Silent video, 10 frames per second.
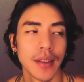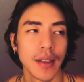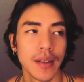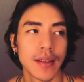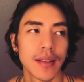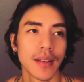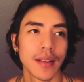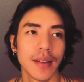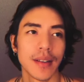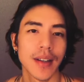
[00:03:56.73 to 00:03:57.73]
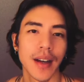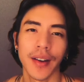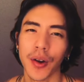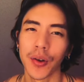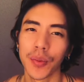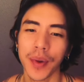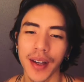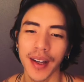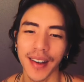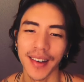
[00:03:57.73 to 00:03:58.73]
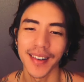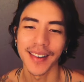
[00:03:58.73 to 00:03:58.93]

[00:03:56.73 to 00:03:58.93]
it's kind of like opening,